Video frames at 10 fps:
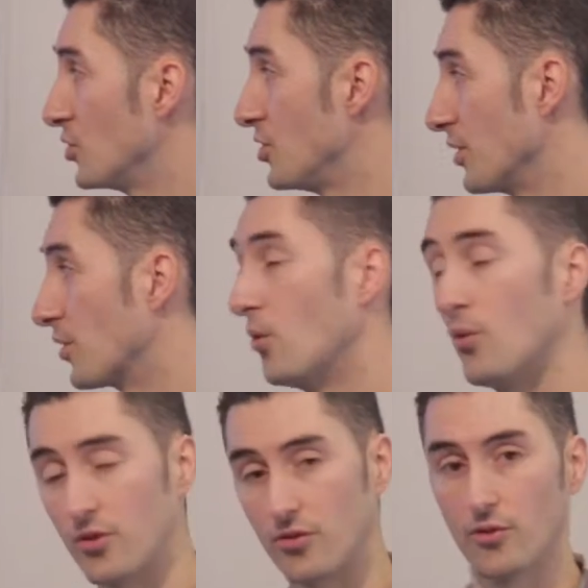which you can
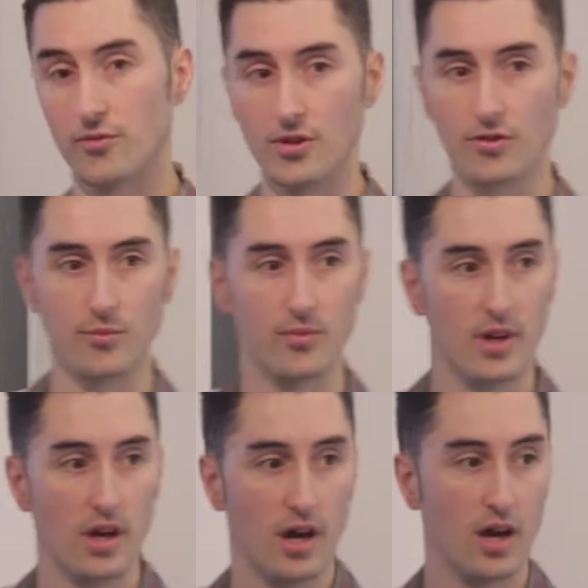call to sort of do some
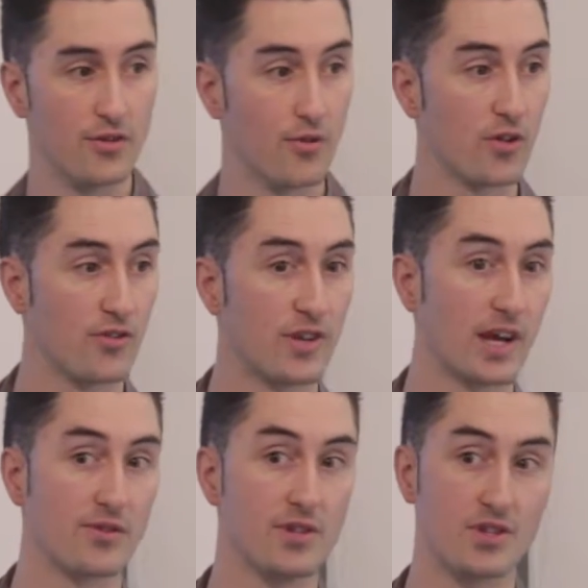device
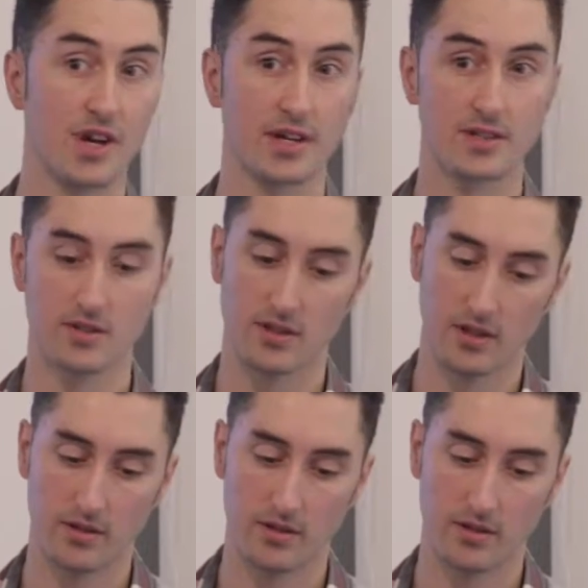integrity checks.